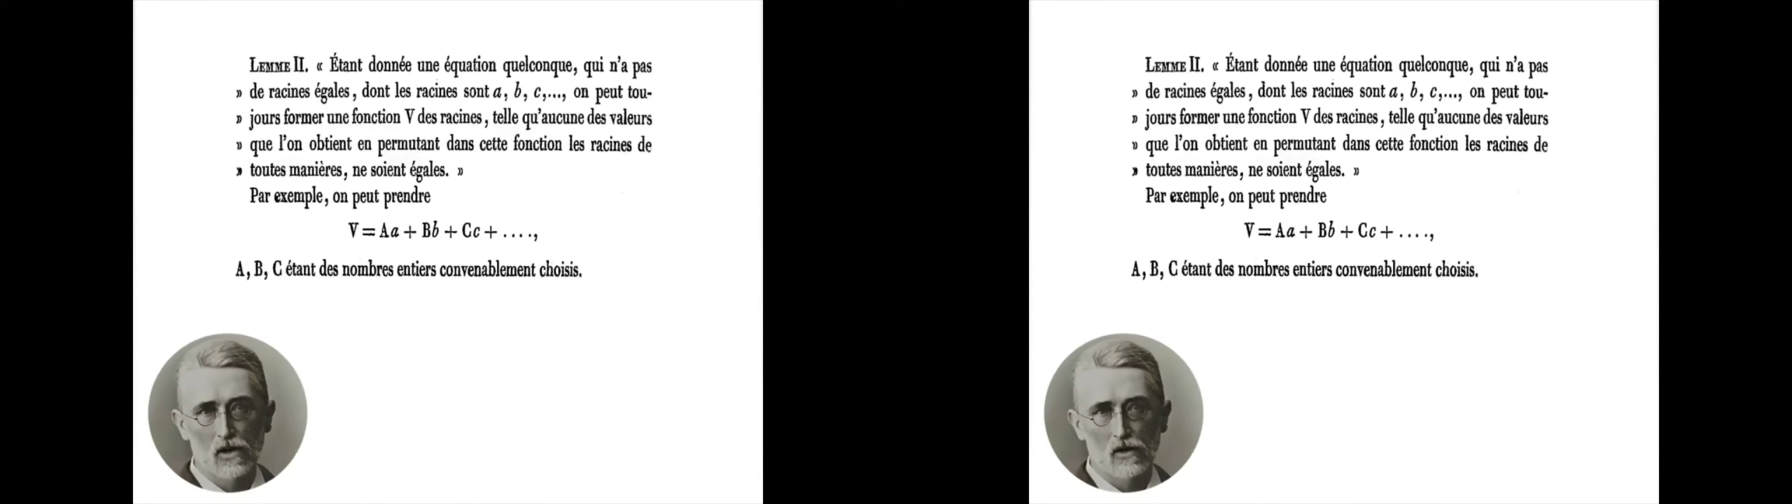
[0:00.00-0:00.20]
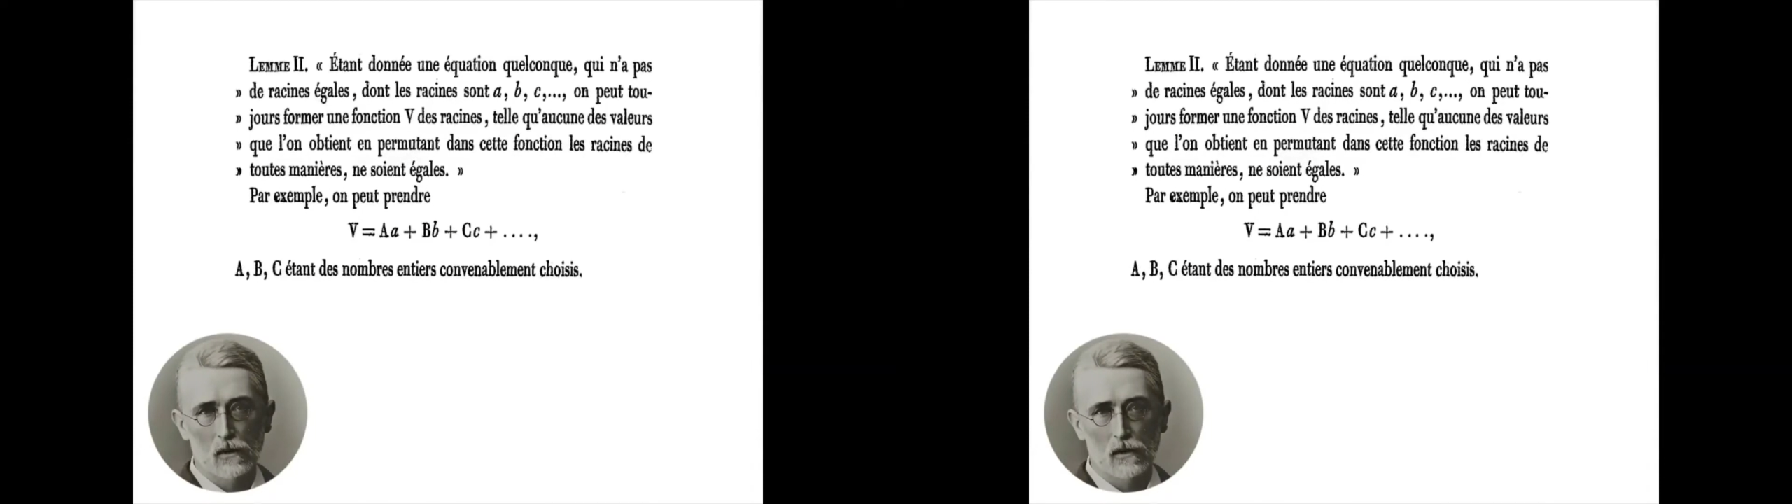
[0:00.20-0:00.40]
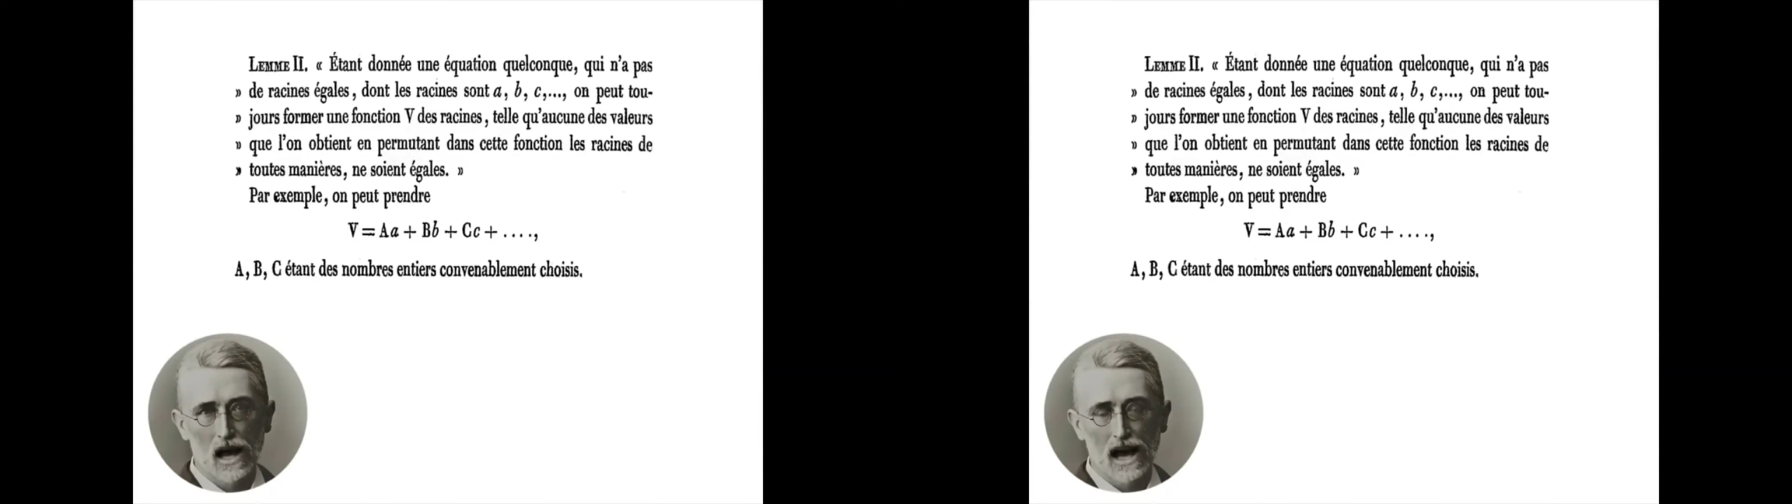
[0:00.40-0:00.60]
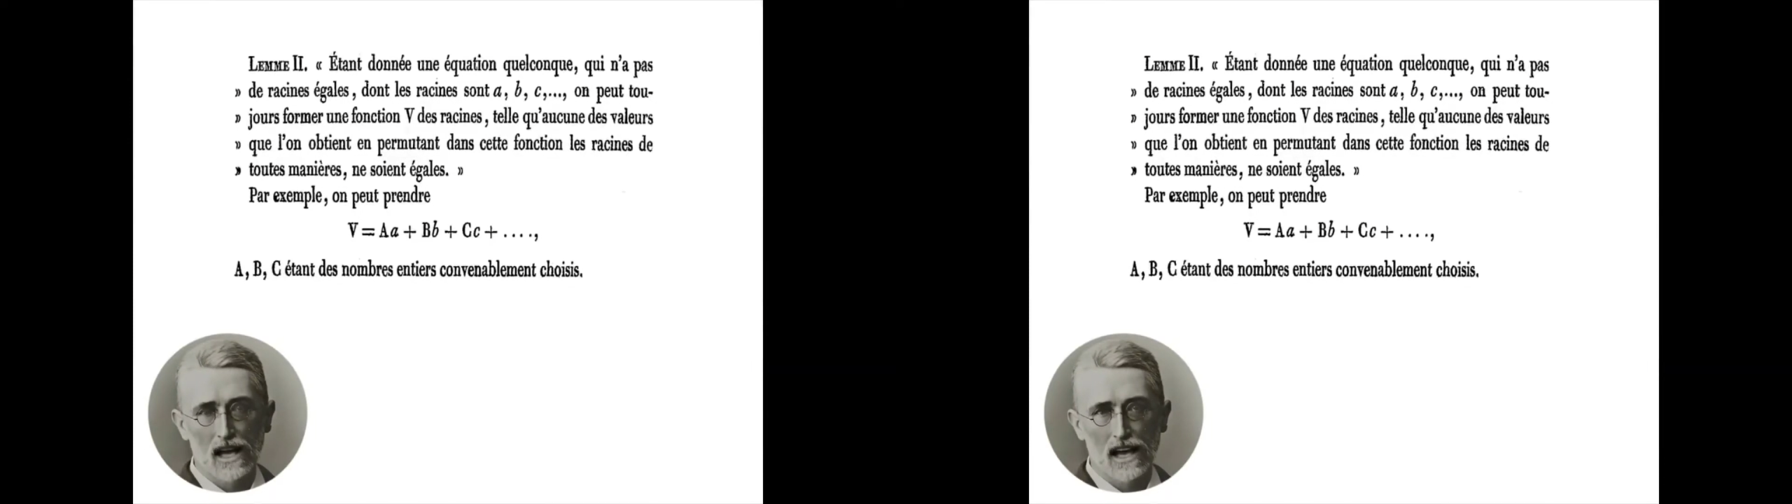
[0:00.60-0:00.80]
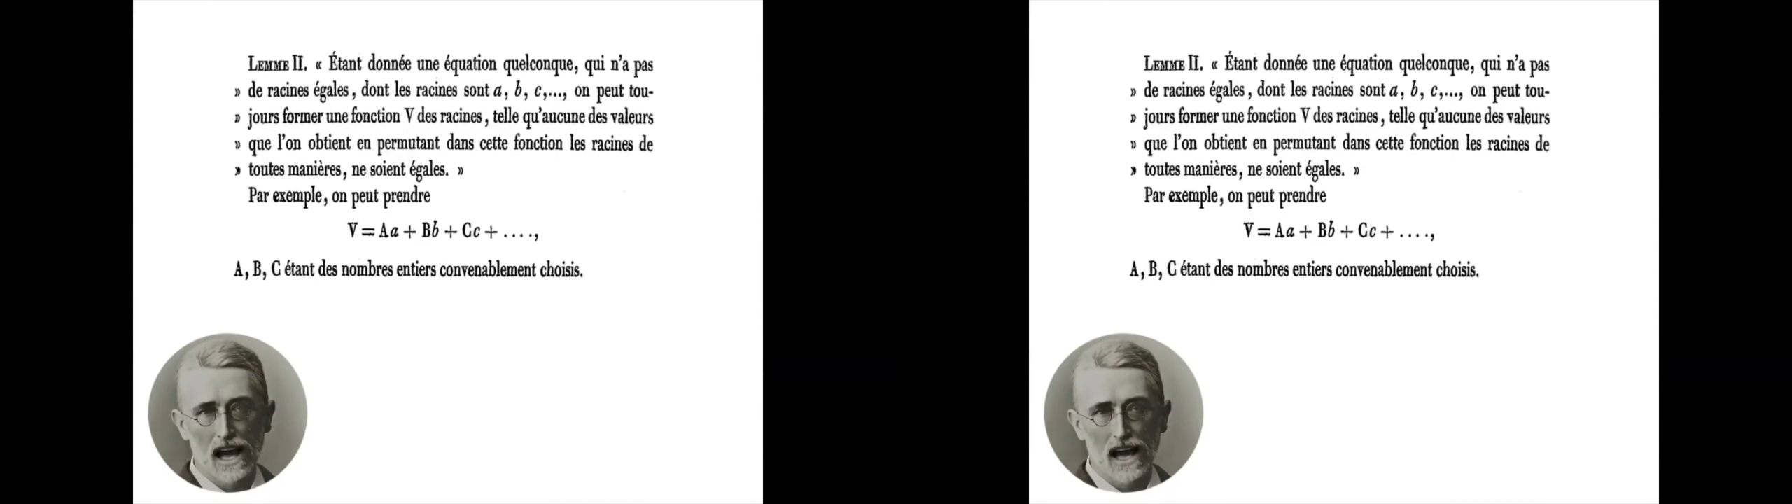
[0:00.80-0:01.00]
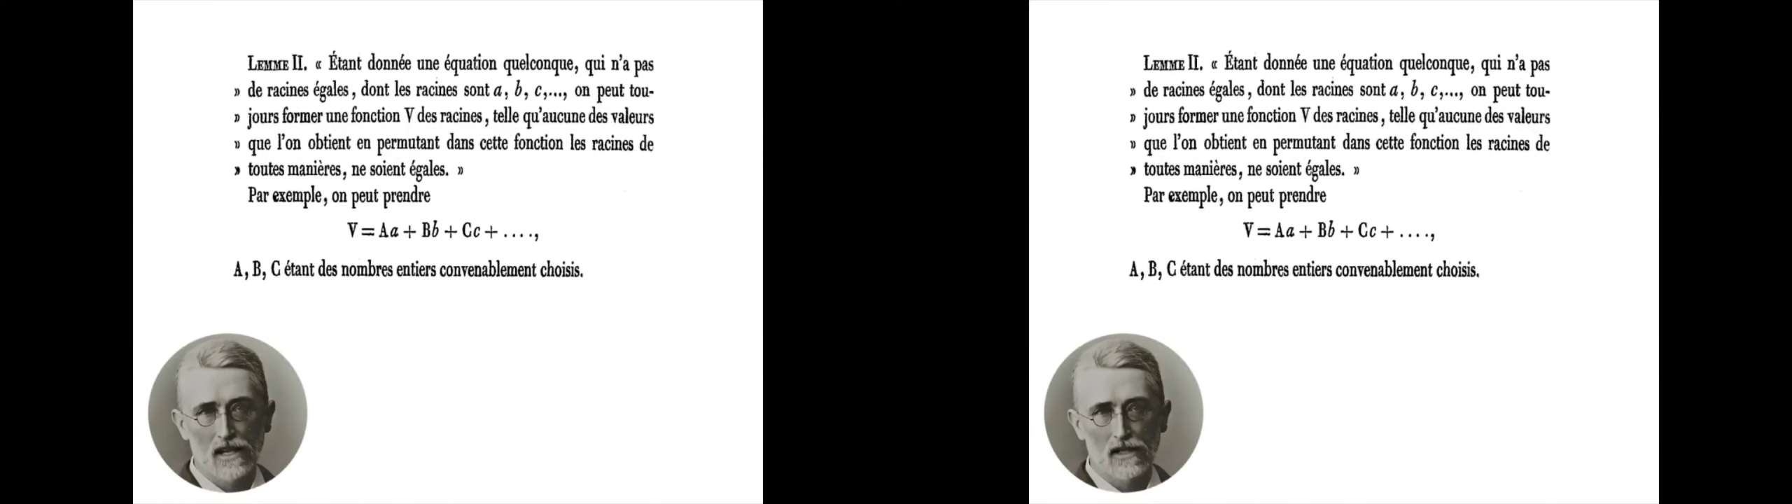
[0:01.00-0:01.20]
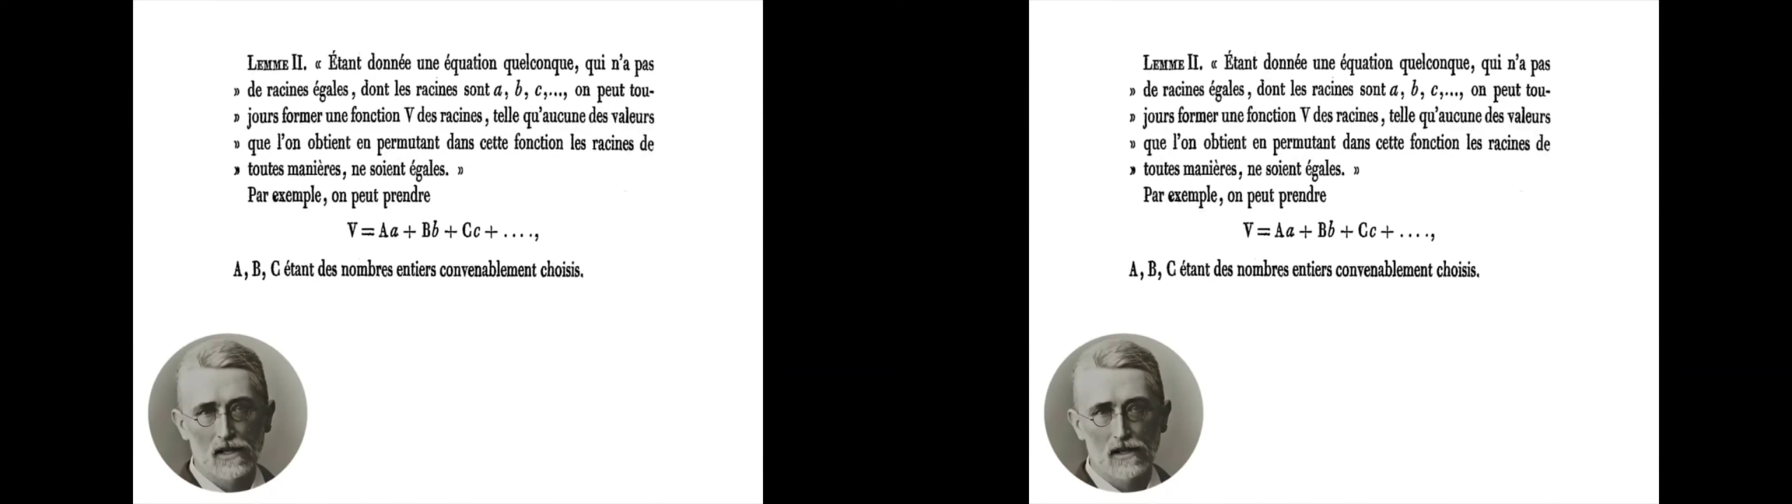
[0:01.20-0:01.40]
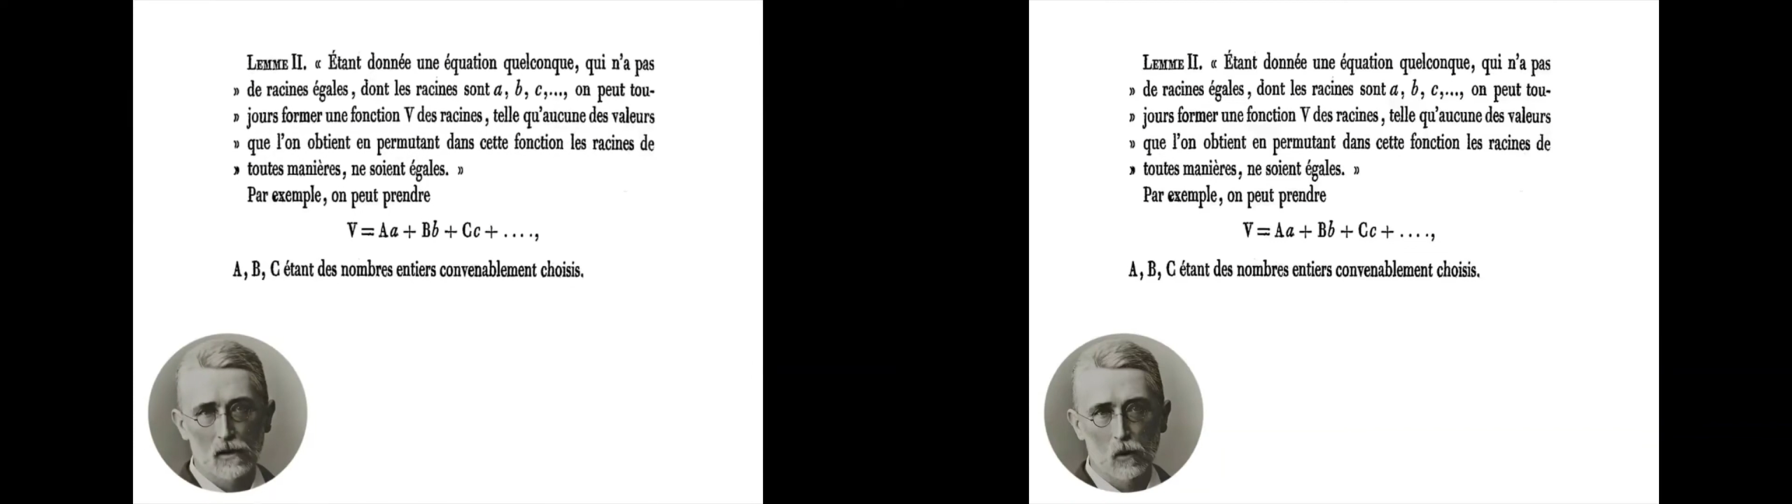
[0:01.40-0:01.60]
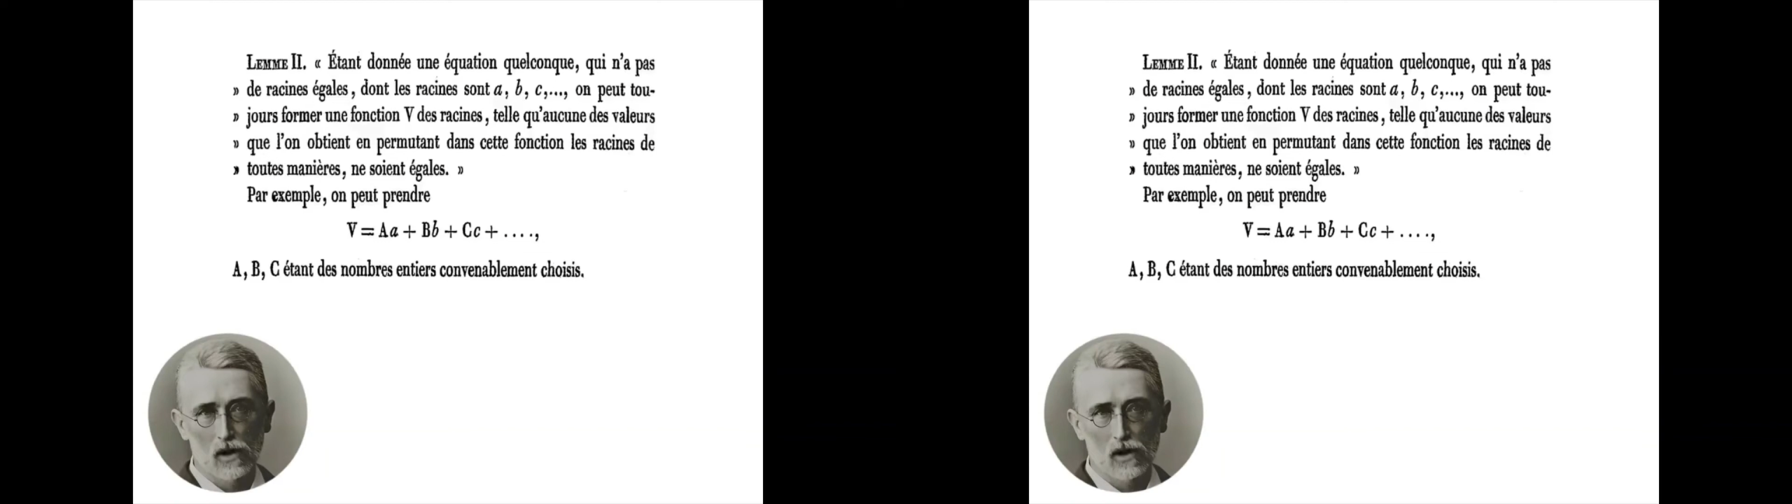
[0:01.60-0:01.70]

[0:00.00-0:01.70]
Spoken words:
from Kx,